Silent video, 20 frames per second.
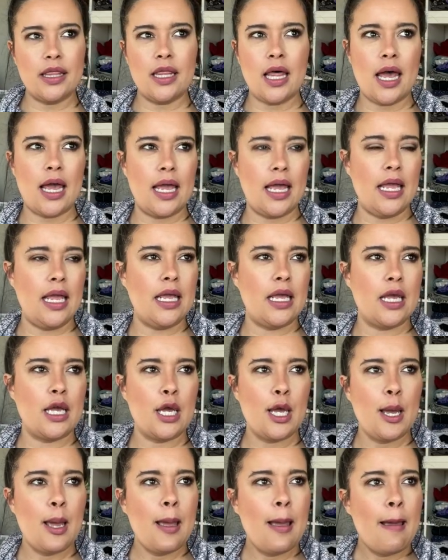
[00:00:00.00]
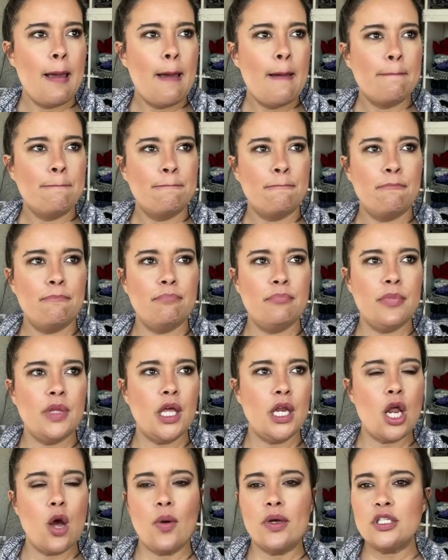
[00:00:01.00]
like,
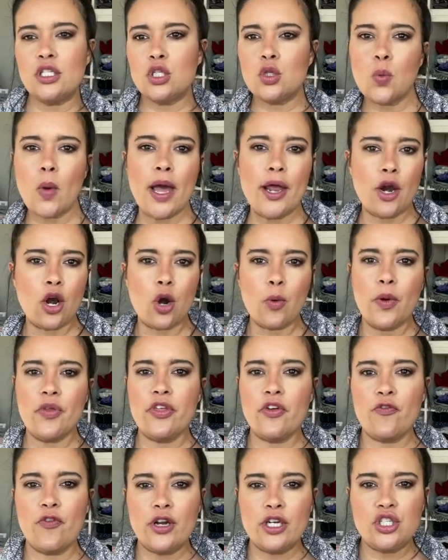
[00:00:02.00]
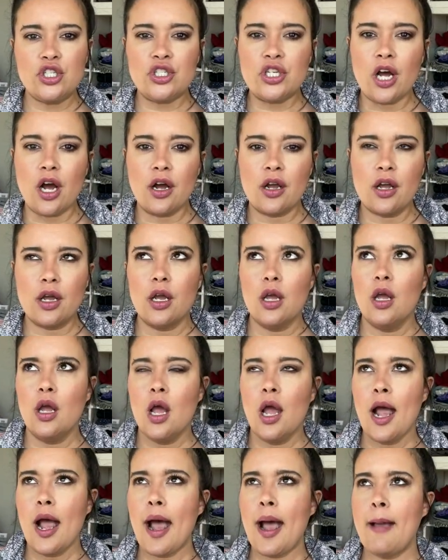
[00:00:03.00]
you know, a sweater with a French tuck.
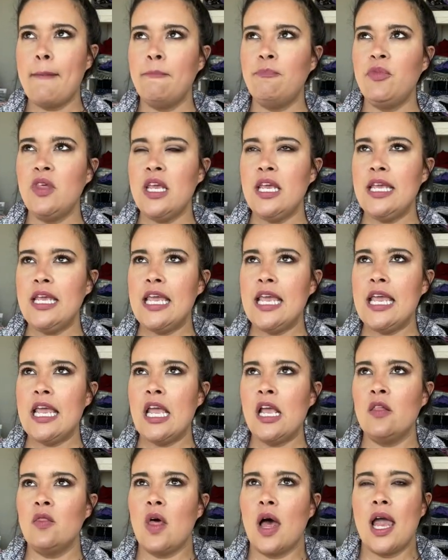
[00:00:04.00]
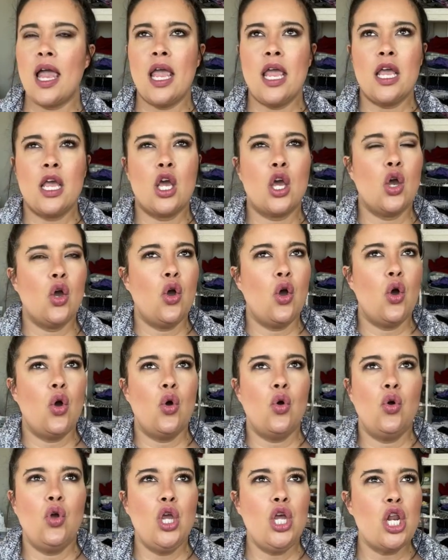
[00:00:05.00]
I'm thinking like,
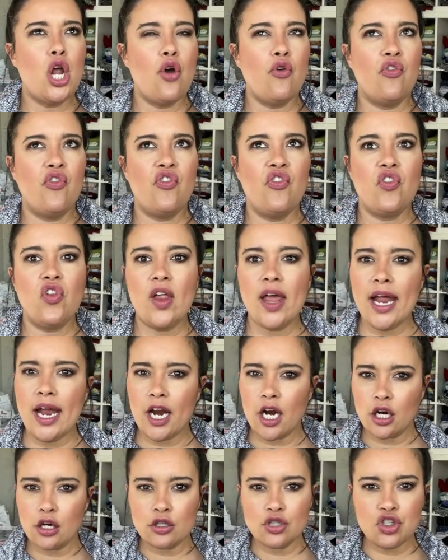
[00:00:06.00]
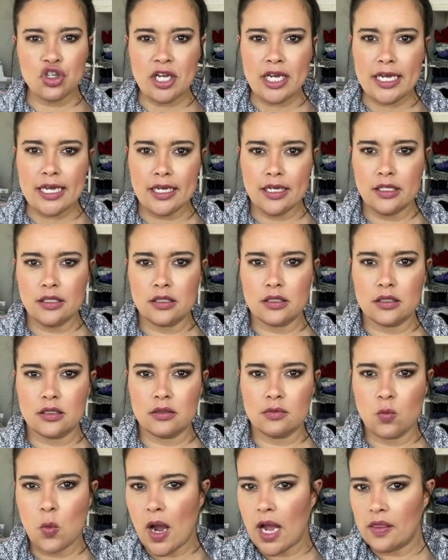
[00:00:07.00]
you know, flare
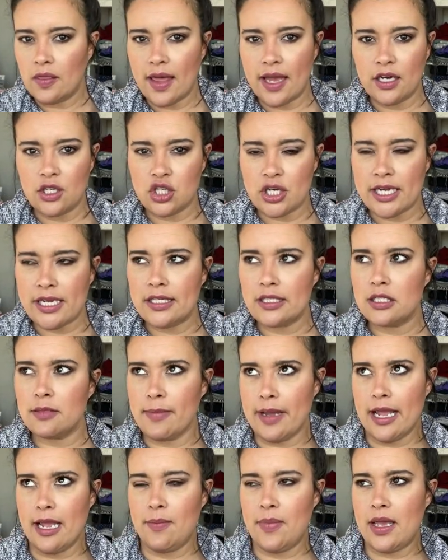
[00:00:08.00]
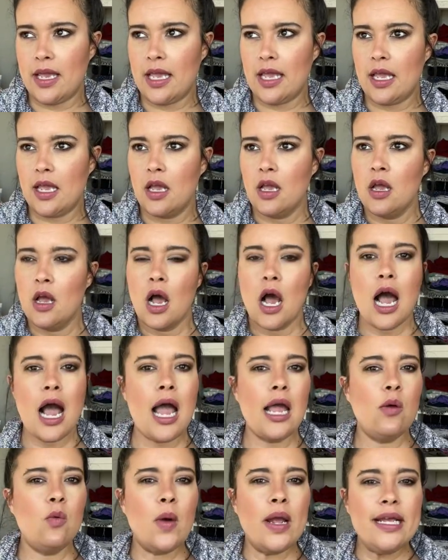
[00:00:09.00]
jeans, wide leg jeans, maybe
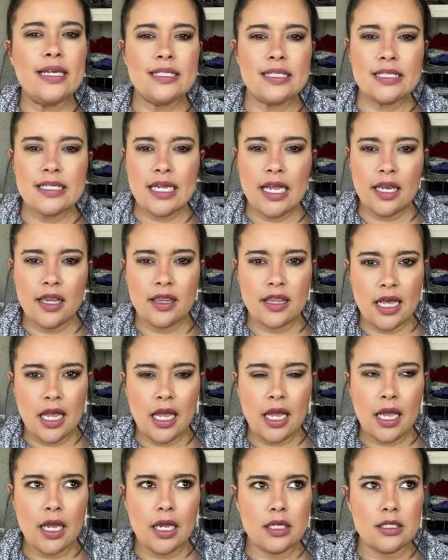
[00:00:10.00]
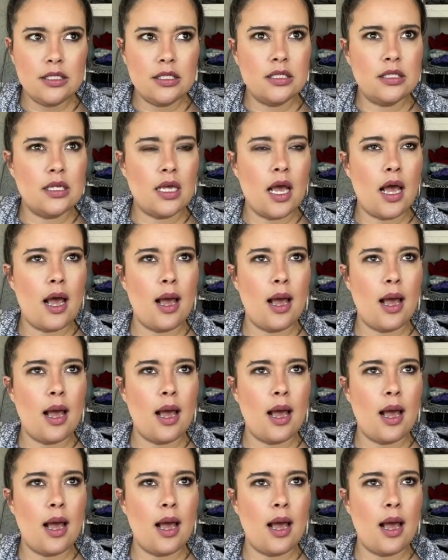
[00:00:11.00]
high-waisted things.